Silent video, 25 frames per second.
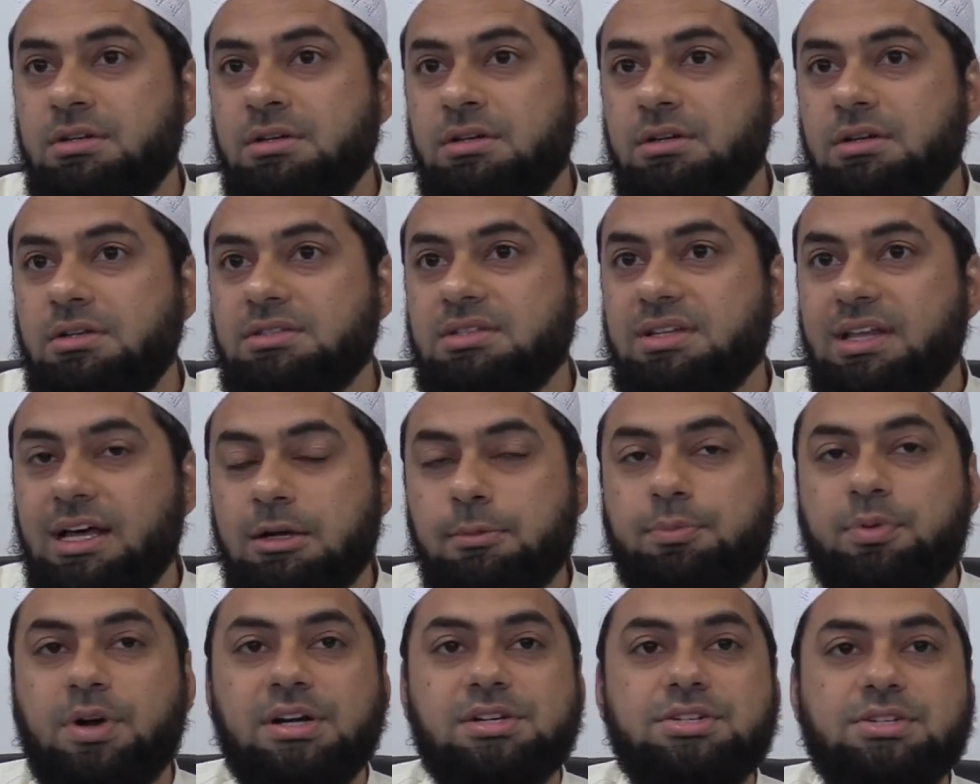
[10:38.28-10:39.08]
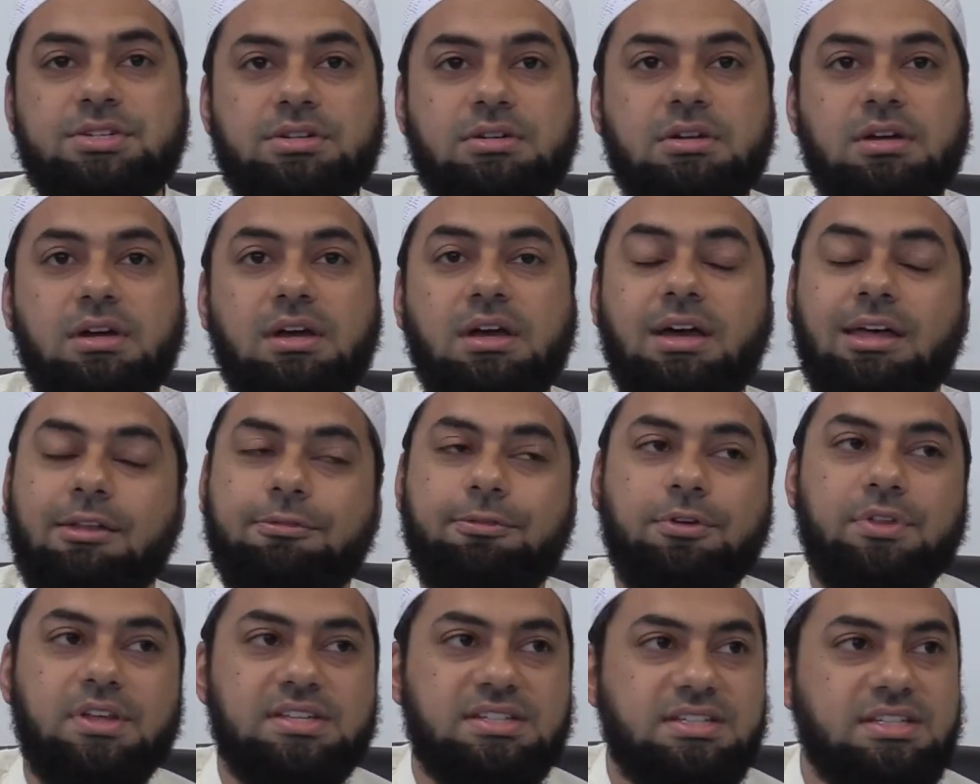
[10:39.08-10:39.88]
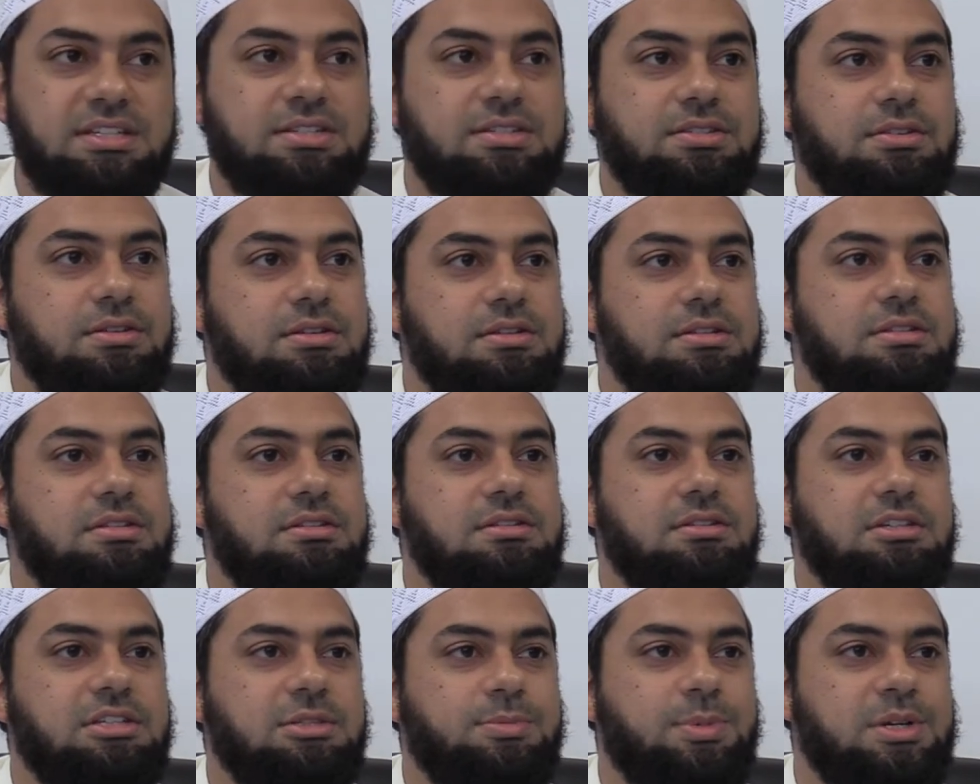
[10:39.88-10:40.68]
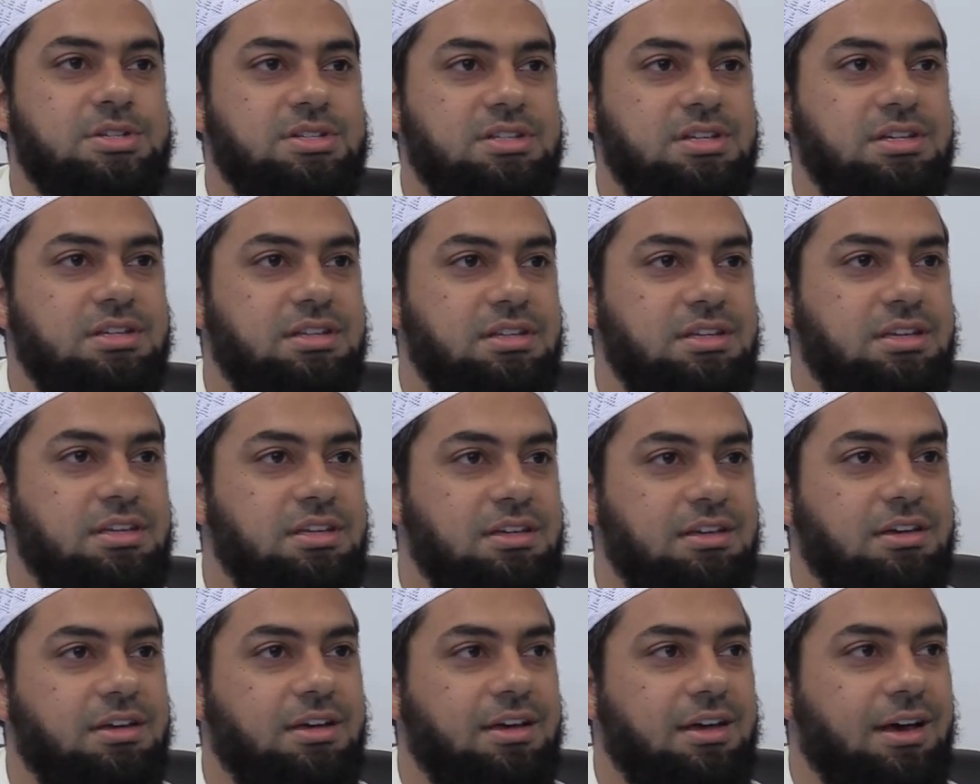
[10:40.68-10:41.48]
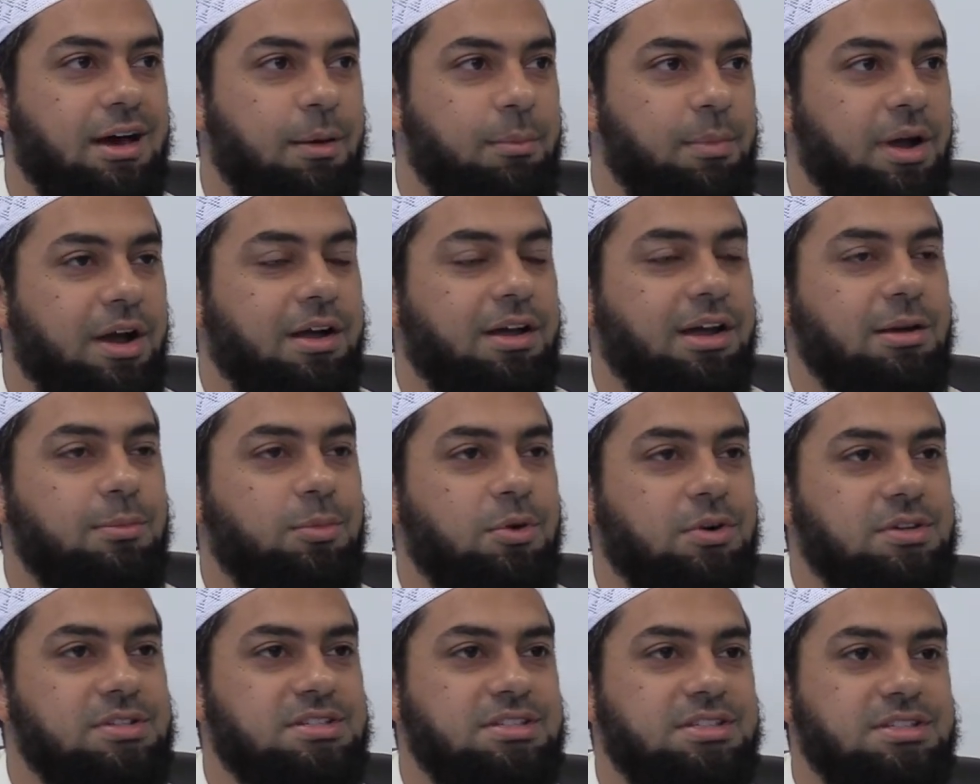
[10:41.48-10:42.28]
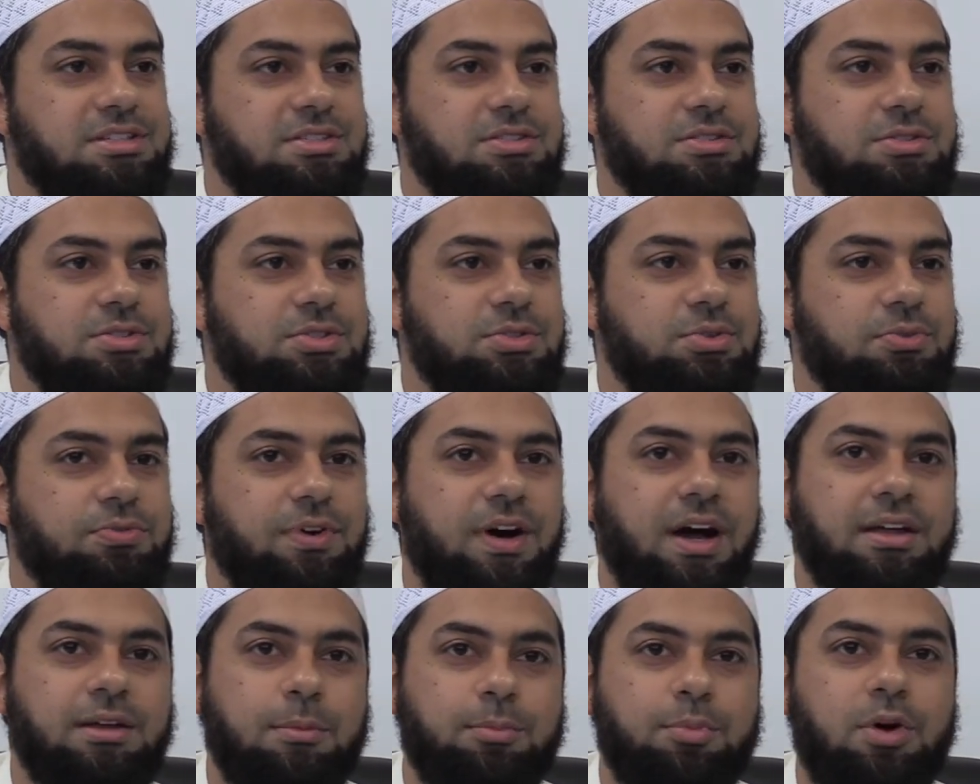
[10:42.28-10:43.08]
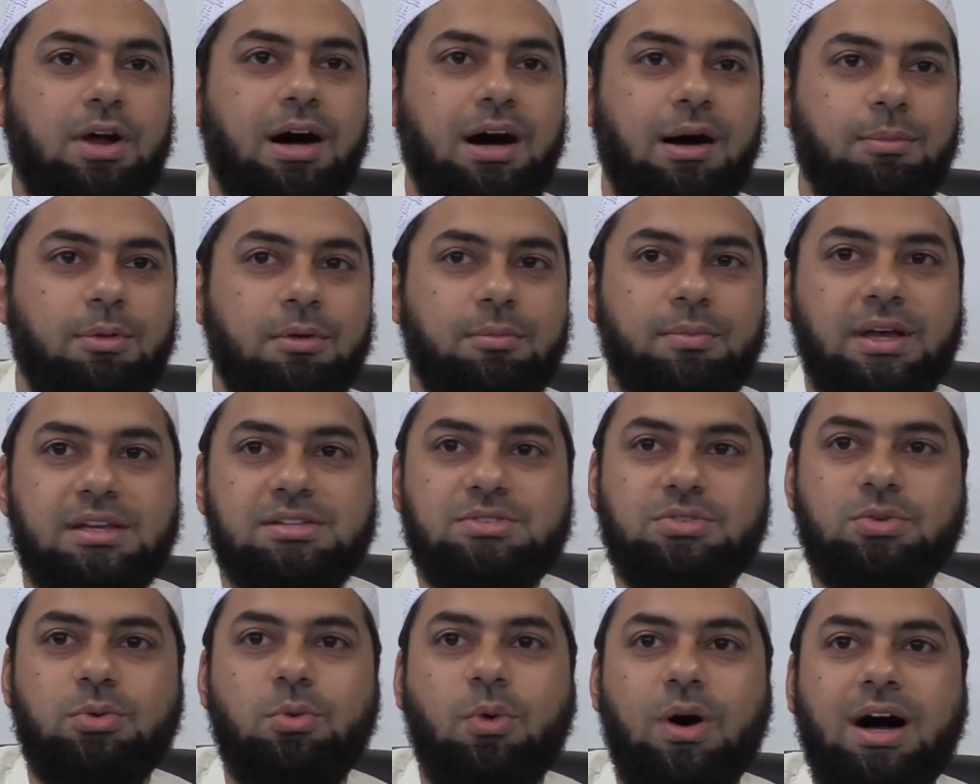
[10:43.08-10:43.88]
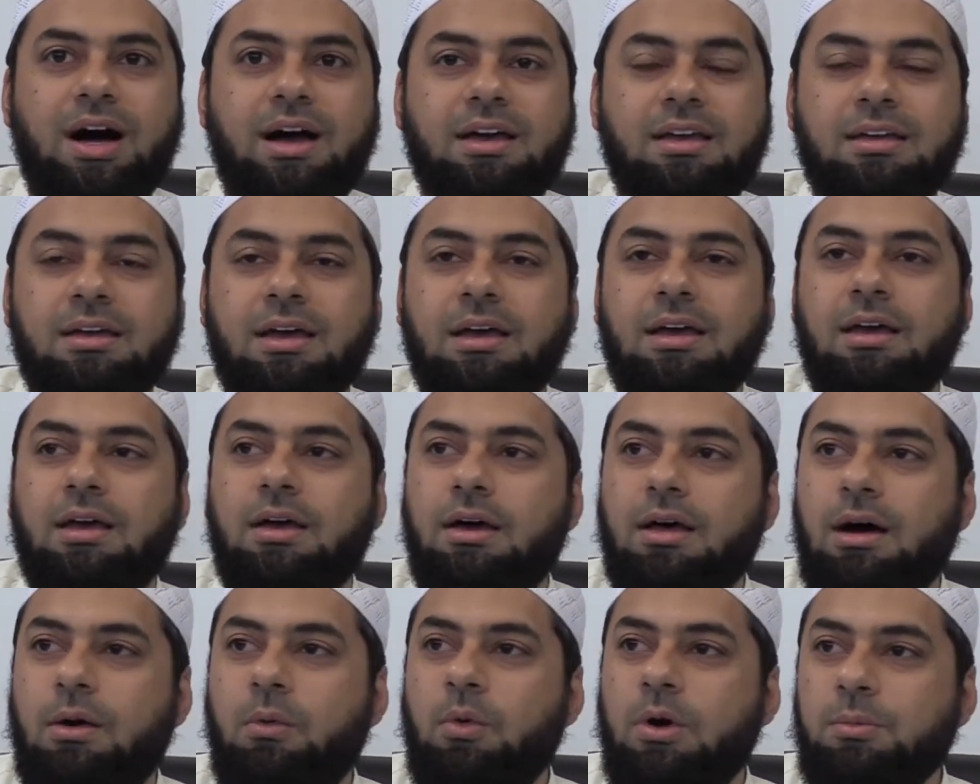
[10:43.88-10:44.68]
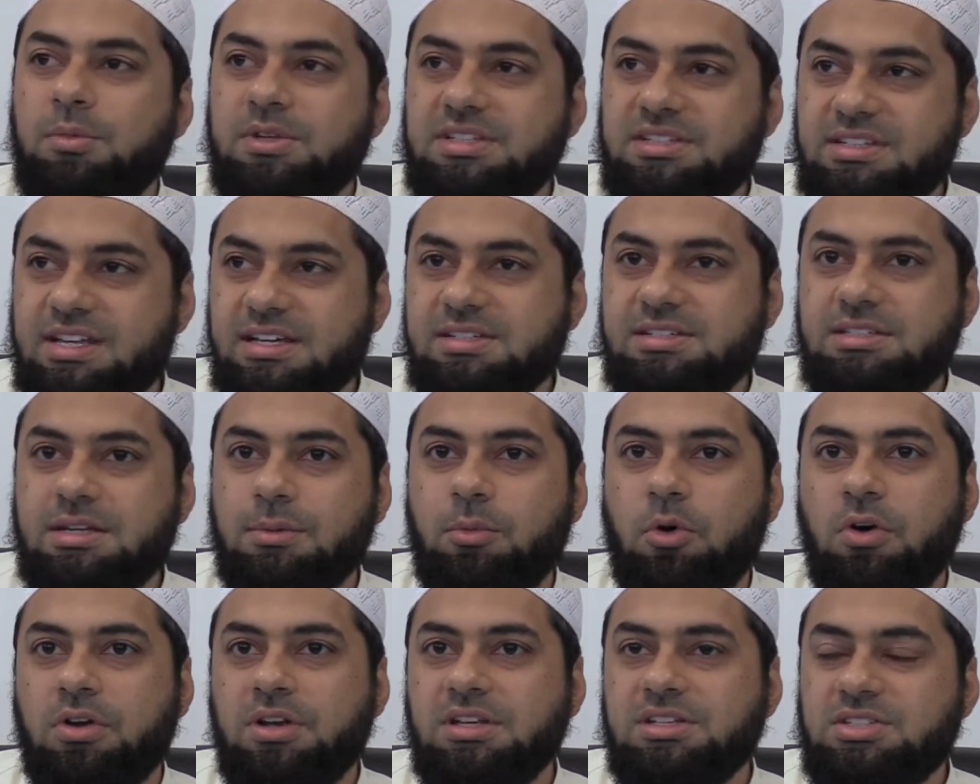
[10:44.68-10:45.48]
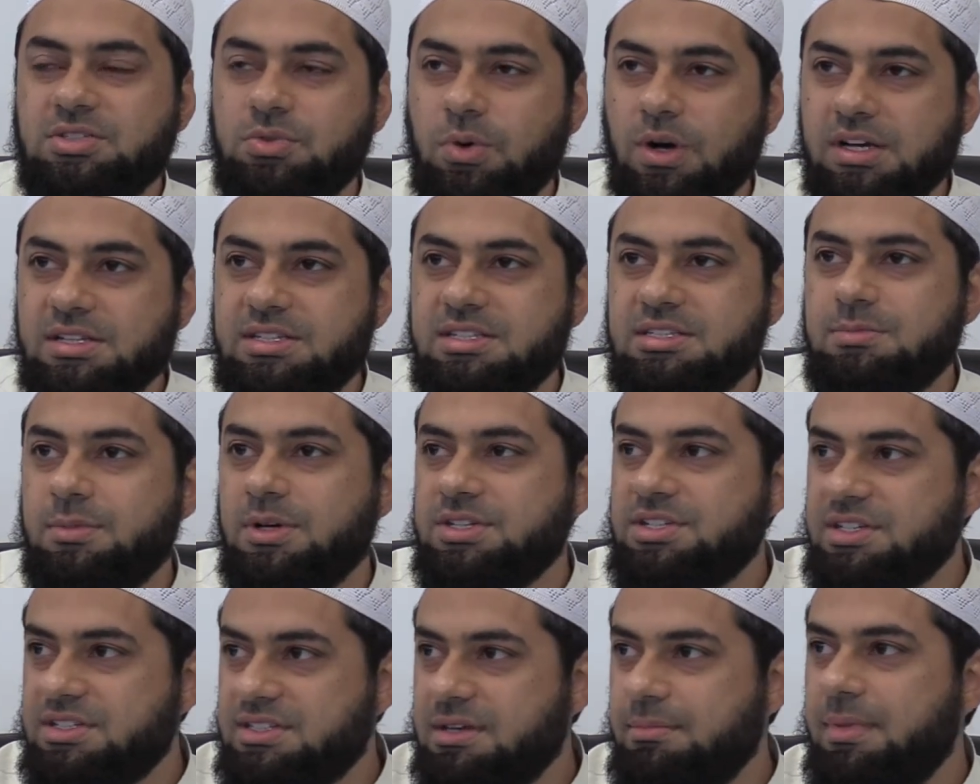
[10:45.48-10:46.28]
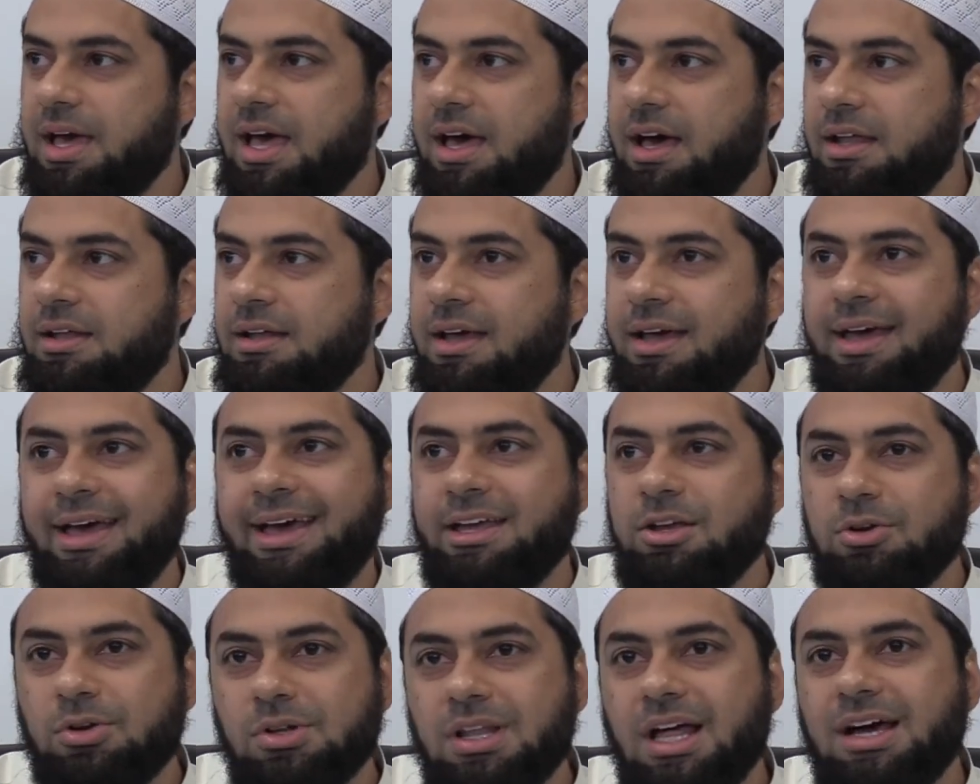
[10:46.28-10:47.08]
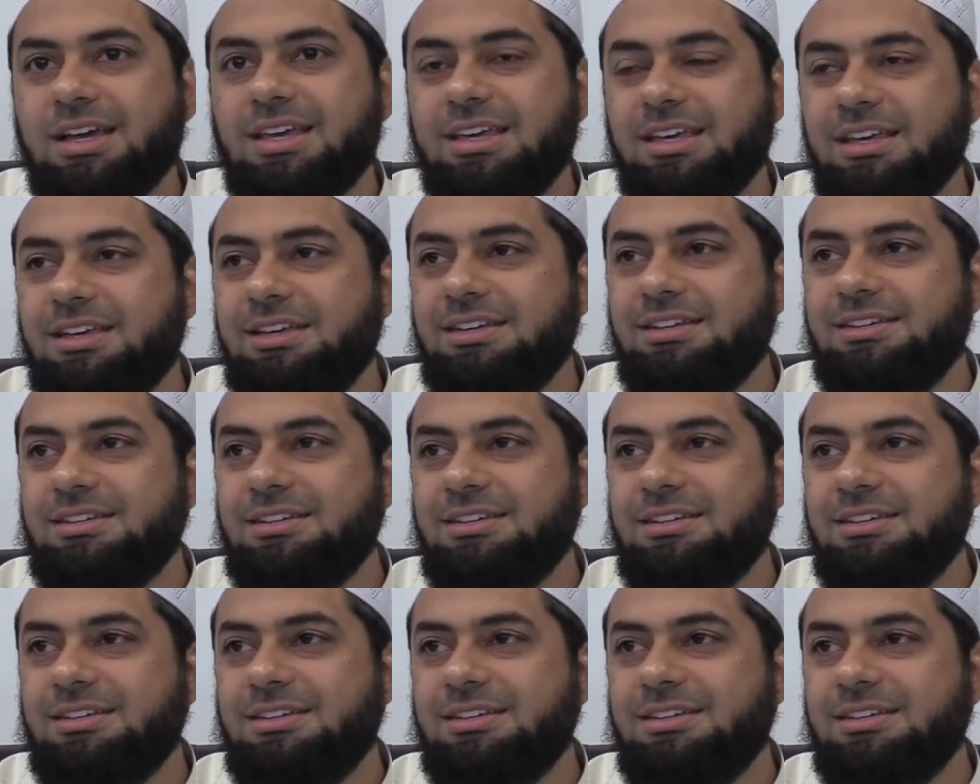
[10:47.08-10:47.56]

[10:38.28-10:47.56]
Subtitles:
It's a lot of pressure. And for the sisters, especially the American-born sisters who find a problem as to why a woman's testimony is twice as much as a man, you're lucky.